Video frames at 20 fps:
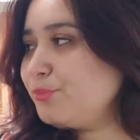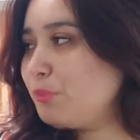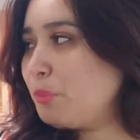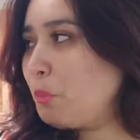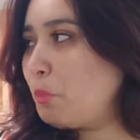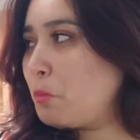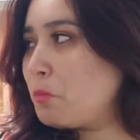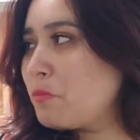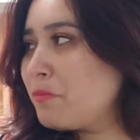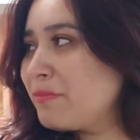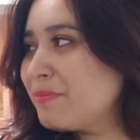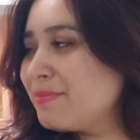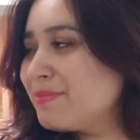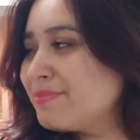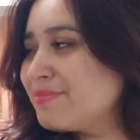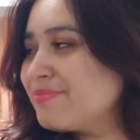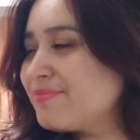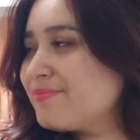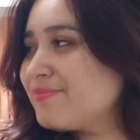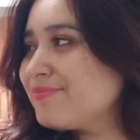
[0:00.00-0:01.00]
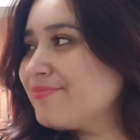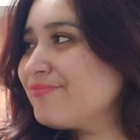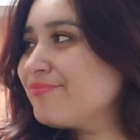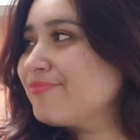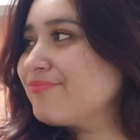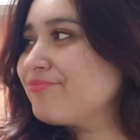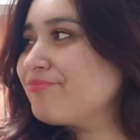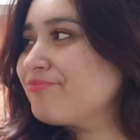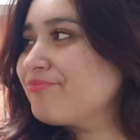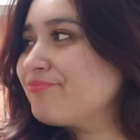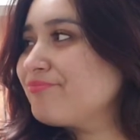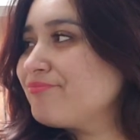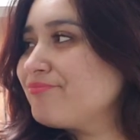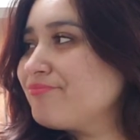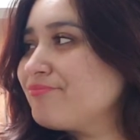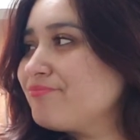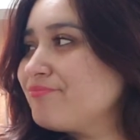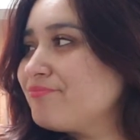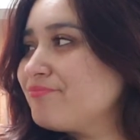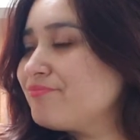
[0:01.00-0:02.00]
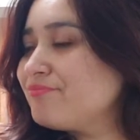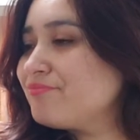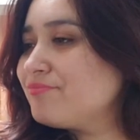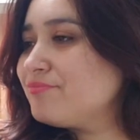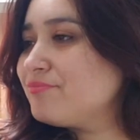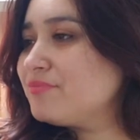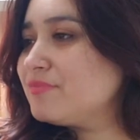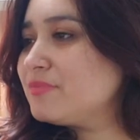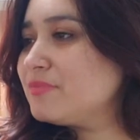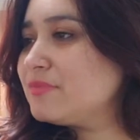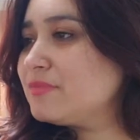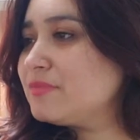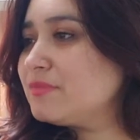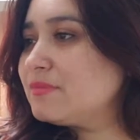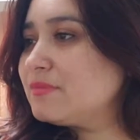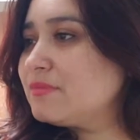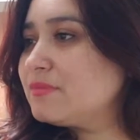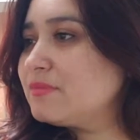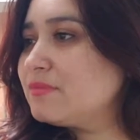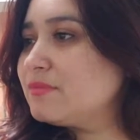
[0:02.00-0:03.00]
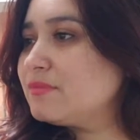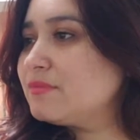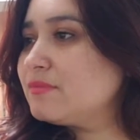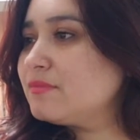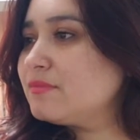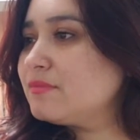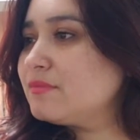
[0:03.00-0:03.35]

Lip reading: No words are spoken by the person on screen.